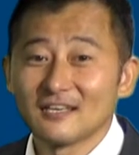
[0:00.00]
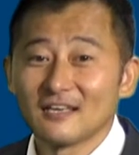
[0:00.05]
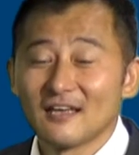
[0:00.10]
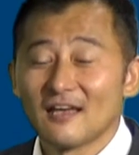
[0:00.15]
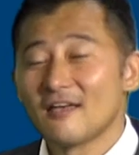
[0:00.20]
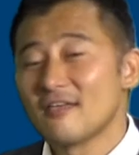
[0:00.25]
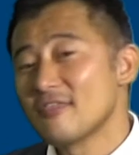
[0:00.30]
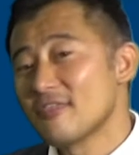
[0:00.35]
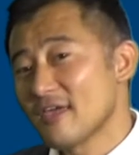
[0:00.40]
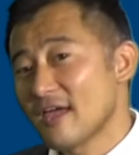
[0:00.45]

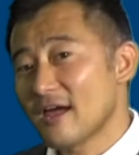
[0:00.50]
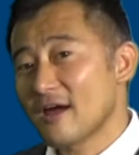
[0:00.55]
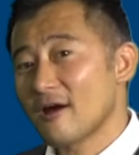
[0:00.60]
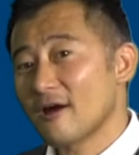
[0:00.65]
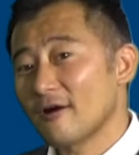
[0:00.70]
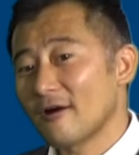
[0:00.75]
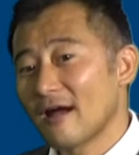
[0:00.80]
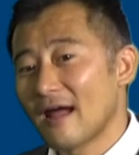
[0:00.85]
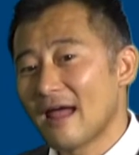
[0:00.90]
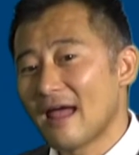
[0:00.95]

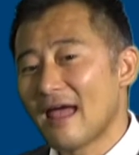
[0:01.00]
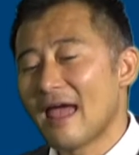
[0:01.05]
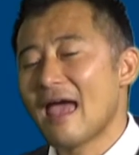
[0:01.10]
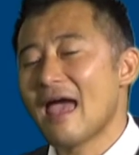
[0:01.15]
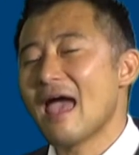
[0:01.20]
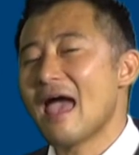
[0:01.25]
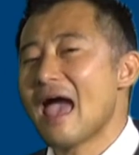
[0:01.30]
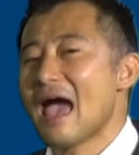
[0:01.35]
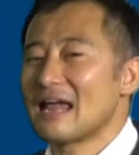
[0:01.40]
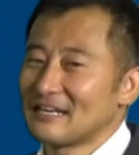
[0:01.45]
they're
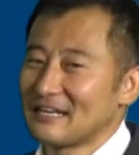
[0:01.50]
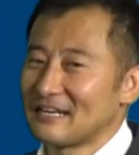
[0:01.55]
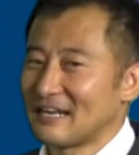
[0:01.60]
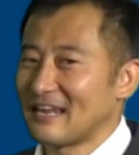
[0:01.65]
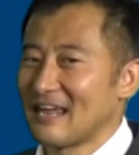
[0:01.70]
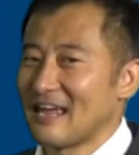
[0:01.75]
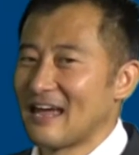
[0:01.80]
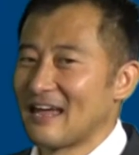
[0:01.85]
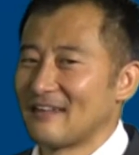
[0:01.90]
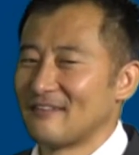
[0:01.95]
at it
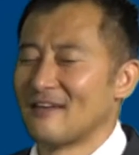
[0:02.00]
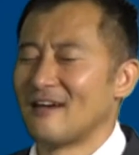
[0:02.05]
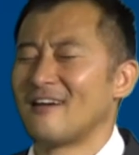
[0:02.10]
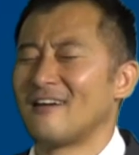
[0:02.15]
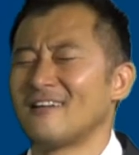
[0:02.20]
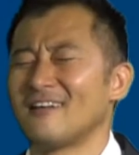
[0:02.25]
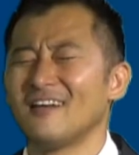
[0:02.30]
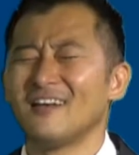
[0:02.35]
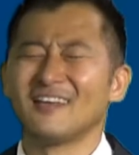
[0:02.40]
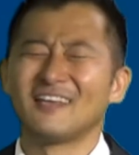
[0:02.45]
again.
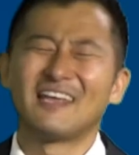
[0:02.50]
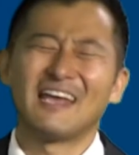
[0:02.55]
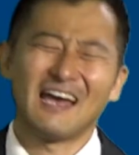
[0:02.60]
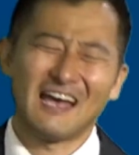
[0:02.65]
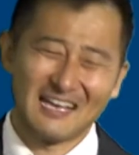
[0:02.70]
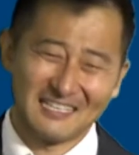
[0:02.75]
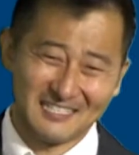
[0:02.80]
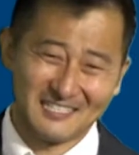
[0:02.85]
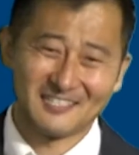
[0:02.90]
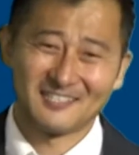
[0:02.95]

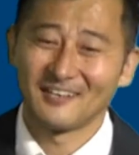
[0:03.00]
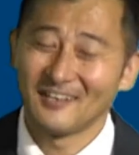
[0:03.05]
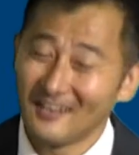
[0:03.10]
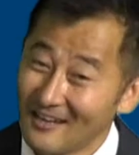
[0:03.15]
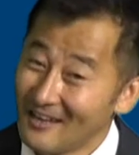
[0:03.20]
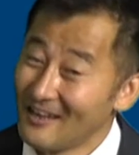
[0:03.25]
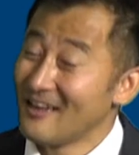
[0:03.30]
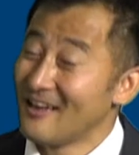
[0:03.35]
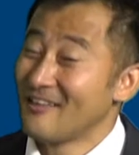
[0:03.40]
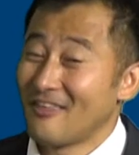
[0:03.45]
Yes,
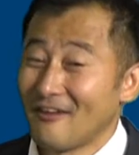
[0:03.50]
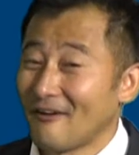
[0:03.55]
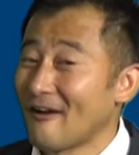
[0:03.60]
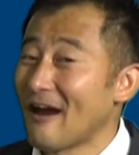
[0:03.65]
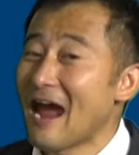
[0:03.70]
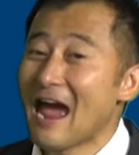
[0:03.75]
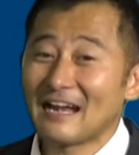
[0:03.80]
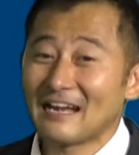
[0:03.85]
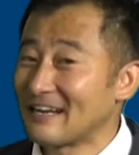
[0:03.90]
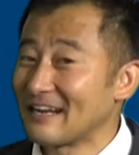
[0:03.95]
they're
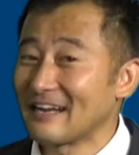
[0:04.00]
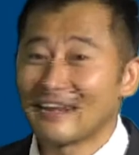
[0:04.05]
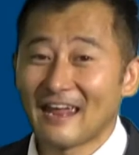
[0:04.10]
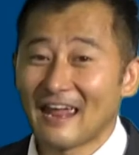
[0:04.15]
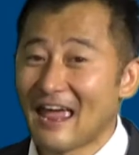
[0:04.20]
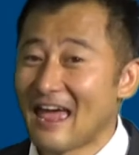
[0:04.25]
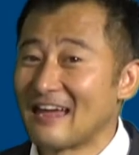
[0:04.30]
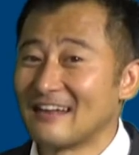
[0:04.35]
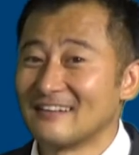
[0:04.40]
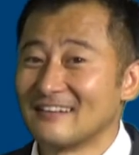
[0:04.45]
at it
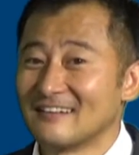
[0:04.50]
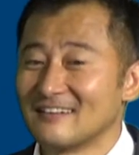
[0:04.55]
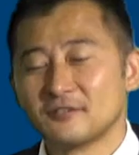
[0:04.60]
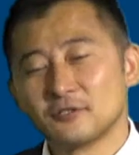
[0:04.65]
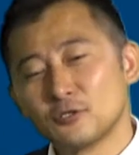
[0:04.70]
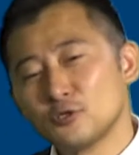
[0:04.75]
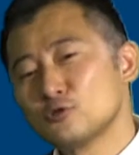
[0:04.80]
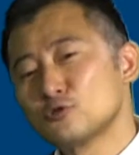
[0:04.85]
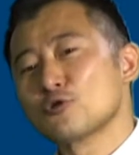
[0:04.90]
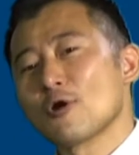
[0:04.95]
again.
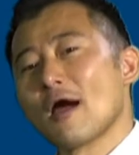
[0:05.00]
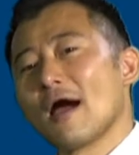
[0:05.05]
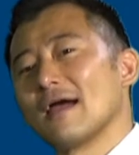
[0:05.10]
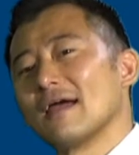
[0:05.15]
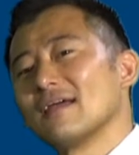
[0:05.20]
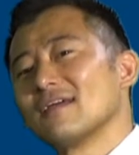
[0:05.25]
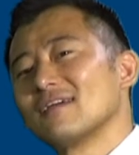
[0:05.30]
You try.